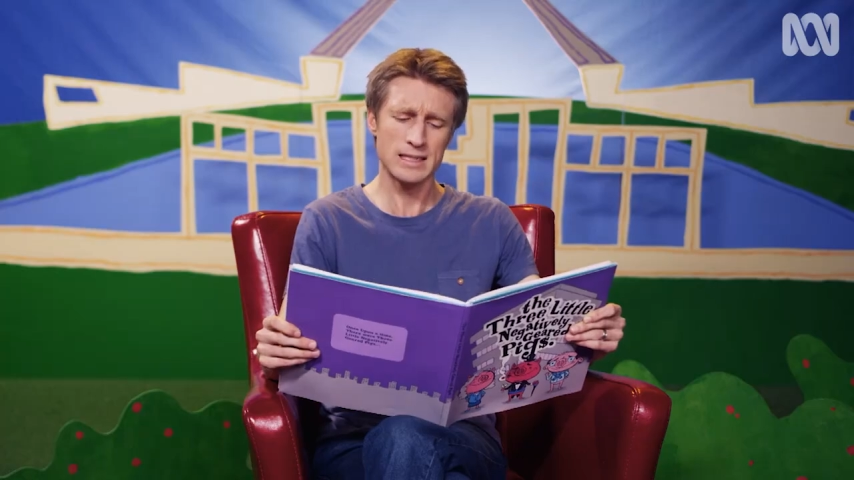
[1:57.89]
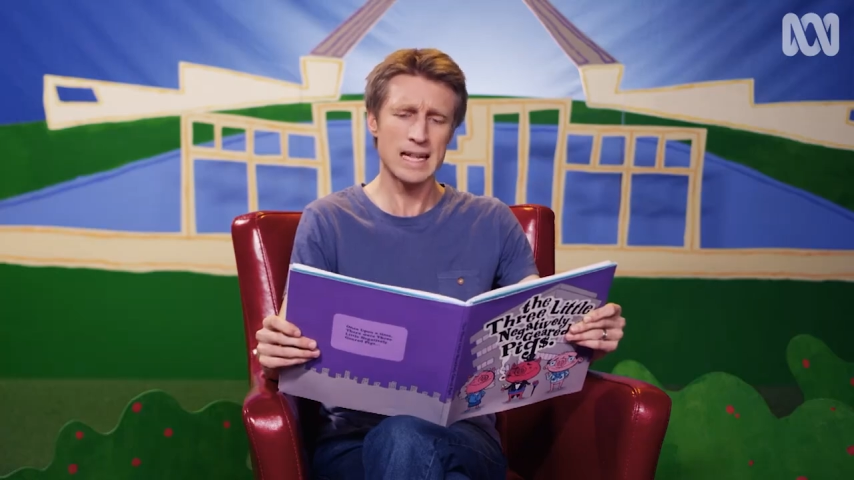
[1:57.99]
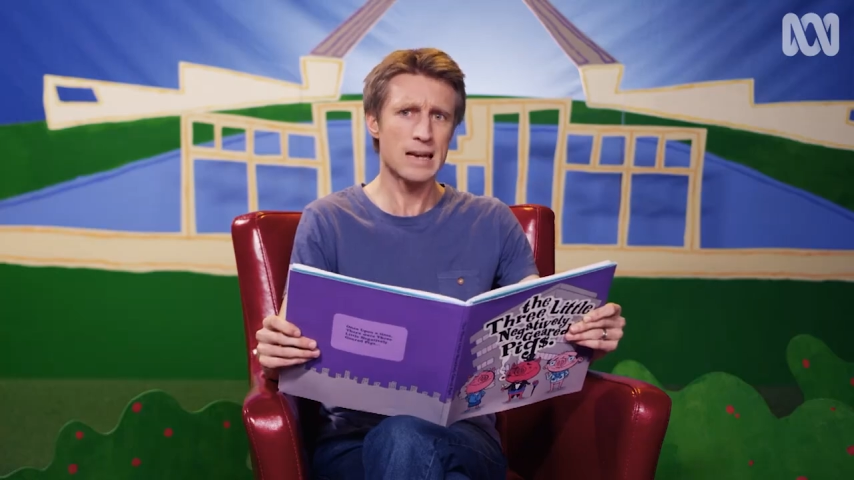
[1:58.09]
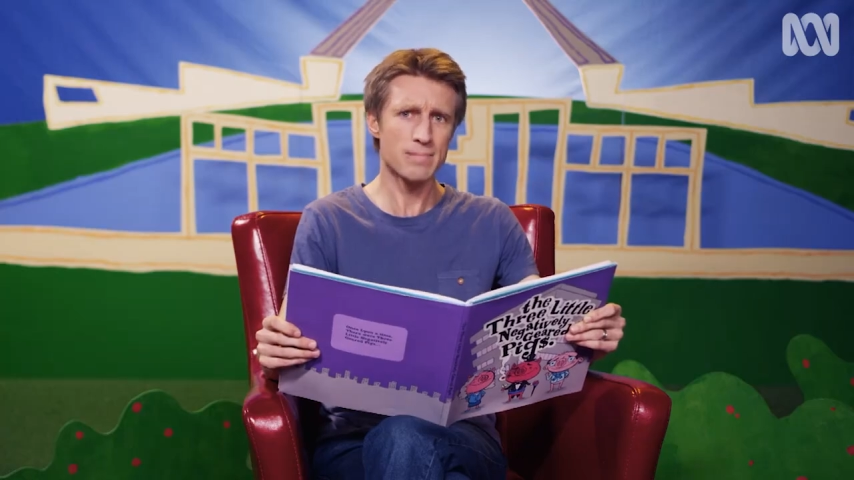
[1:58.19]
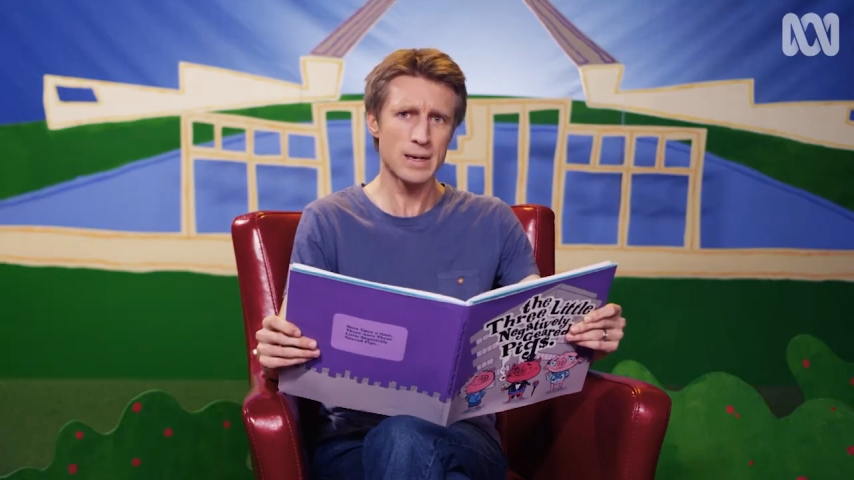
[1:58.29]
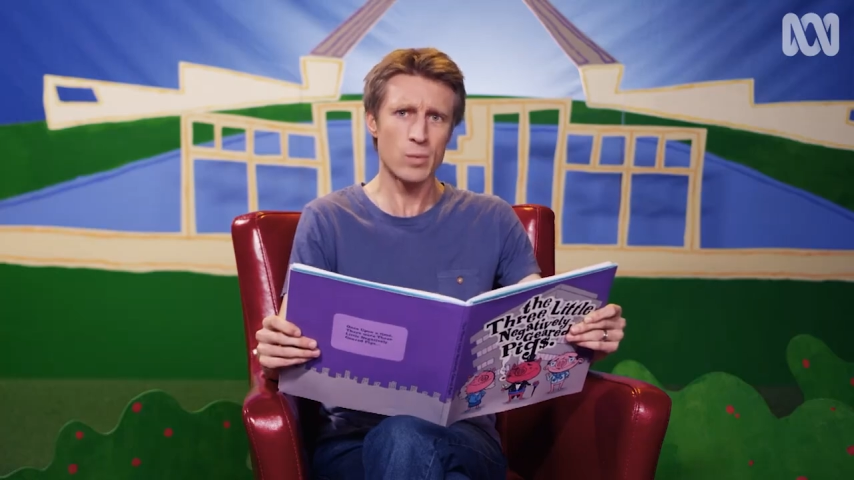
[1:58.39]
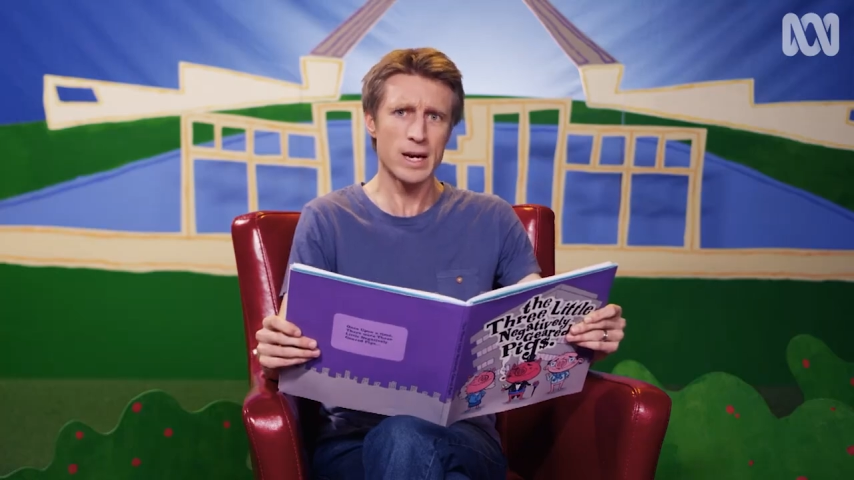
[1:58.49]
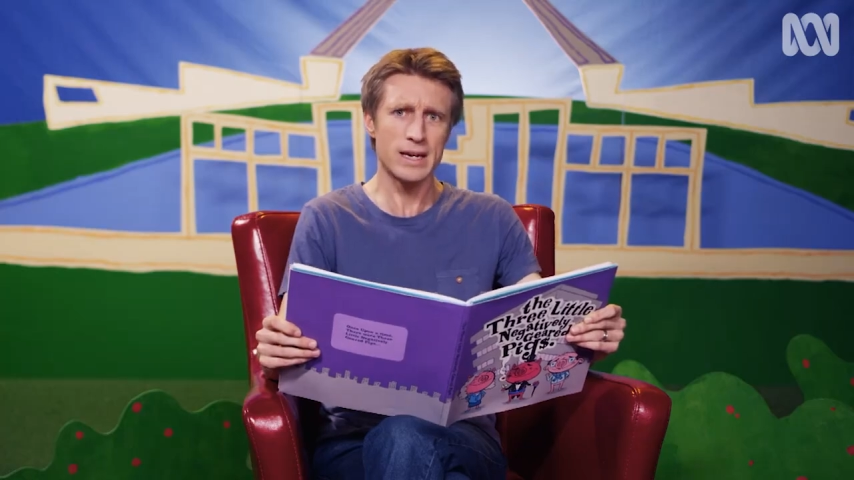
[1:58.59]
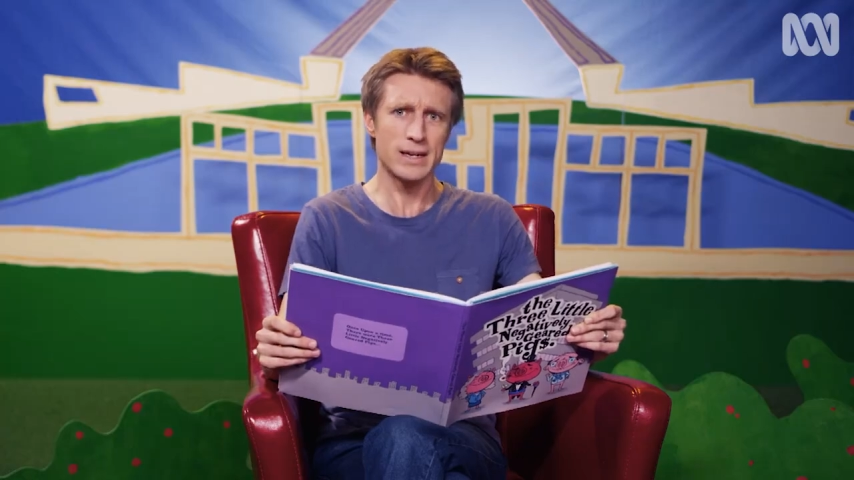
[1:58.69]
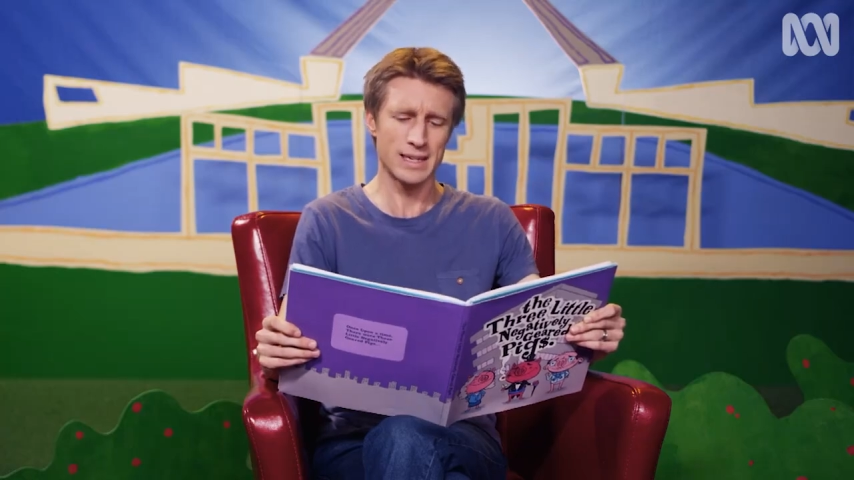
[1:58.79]
let me
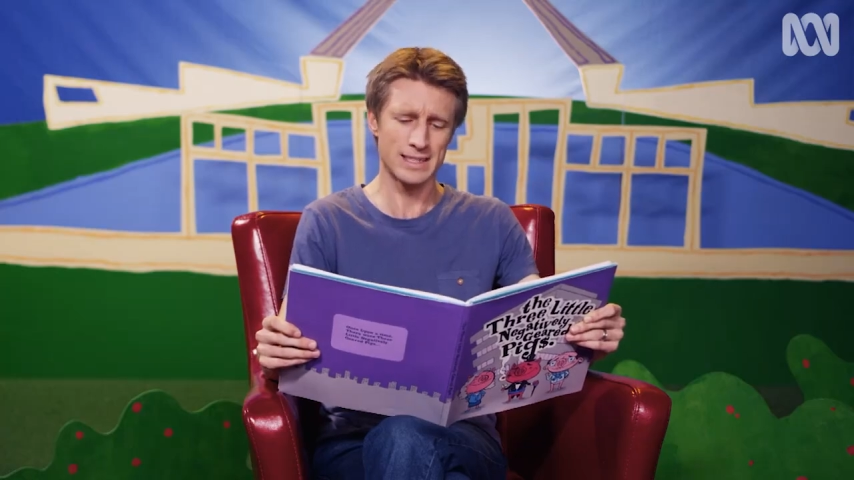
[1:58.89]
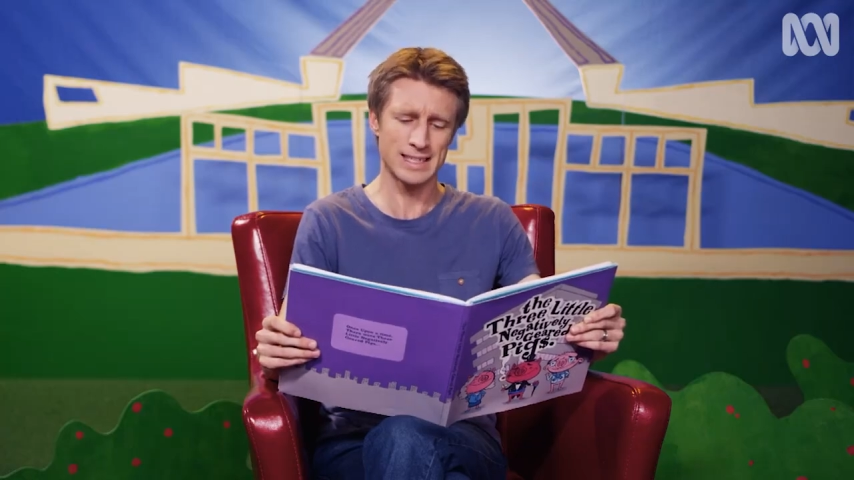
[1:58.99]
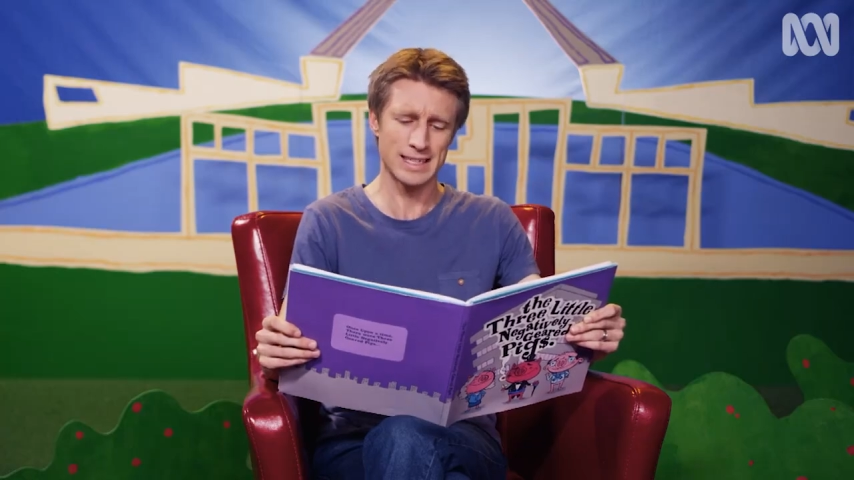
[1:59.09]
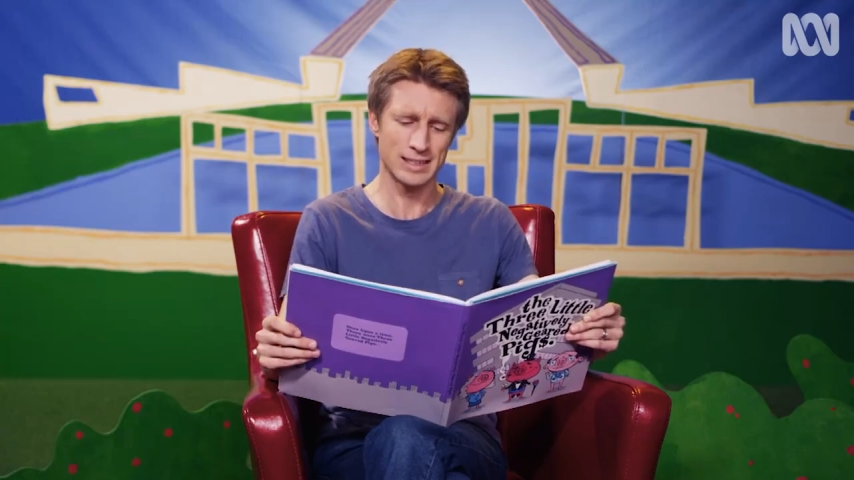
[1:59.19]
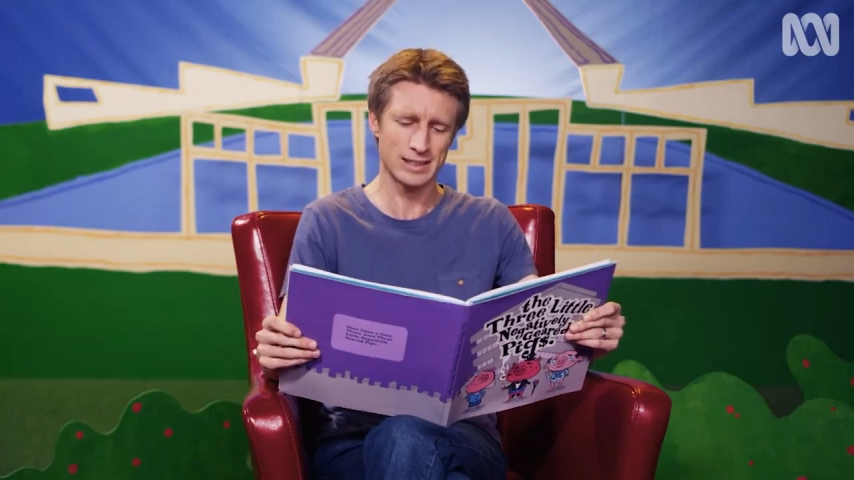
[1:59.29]
win," he said.